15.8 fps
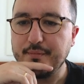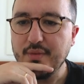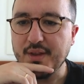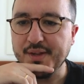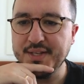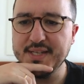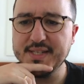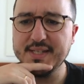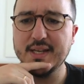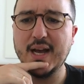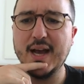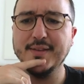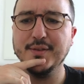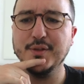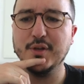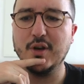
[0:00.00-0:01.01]
This
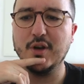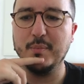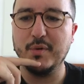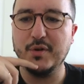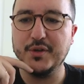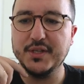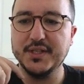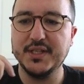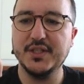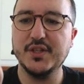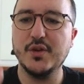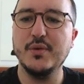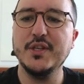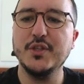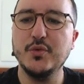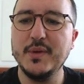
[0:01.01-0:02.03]
another component is
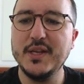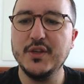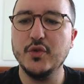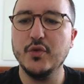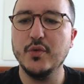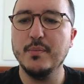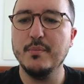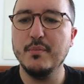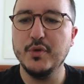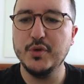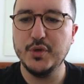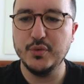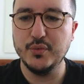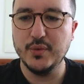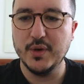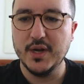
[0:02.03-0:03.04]
going to be the
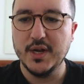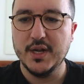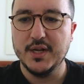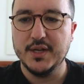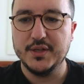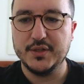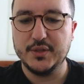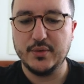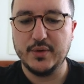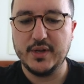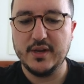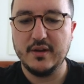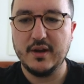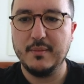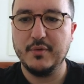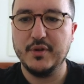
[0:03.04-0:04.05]
menu. So
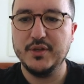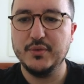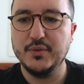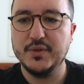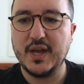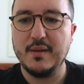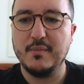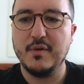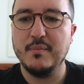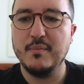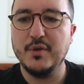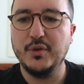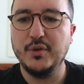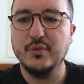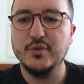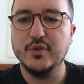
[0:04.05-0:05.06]
here I'm going to type
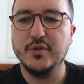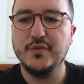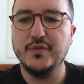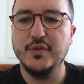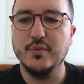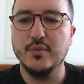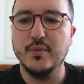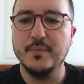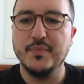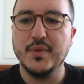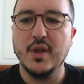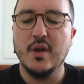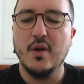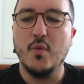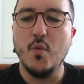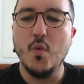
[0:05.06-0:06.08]
menu.view.
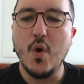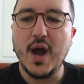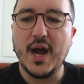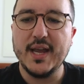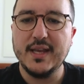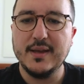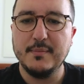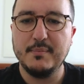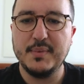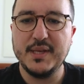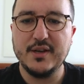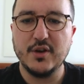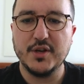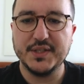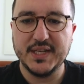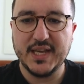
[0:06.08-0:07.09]
Why?
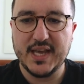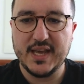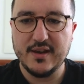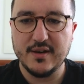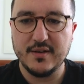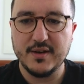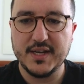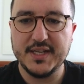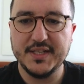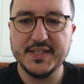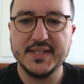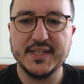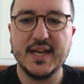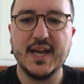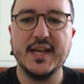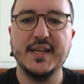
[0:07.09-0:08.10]
Because here
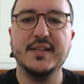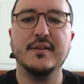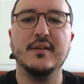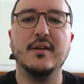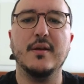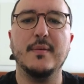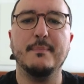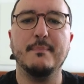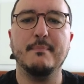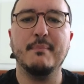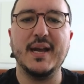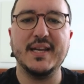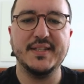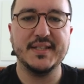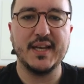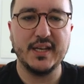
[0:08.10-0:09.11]
inside
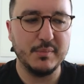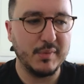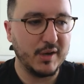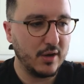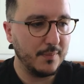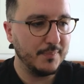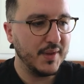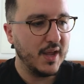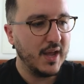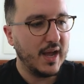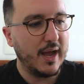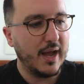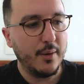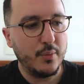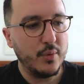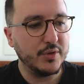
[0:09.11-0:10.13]
my sidebar,
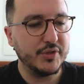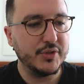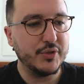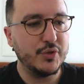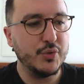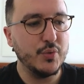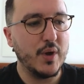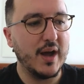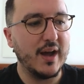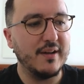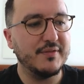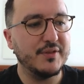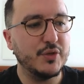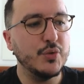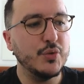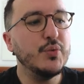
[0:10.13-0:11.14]
I want to
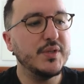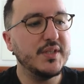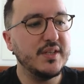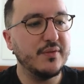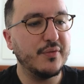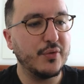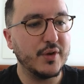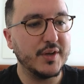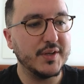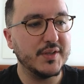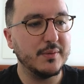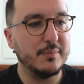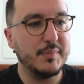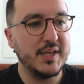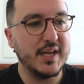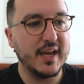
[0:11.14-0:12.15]
have two
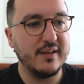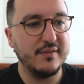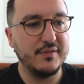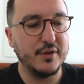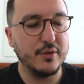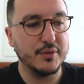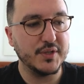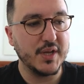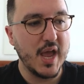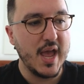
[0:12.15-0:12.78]
different behaviors.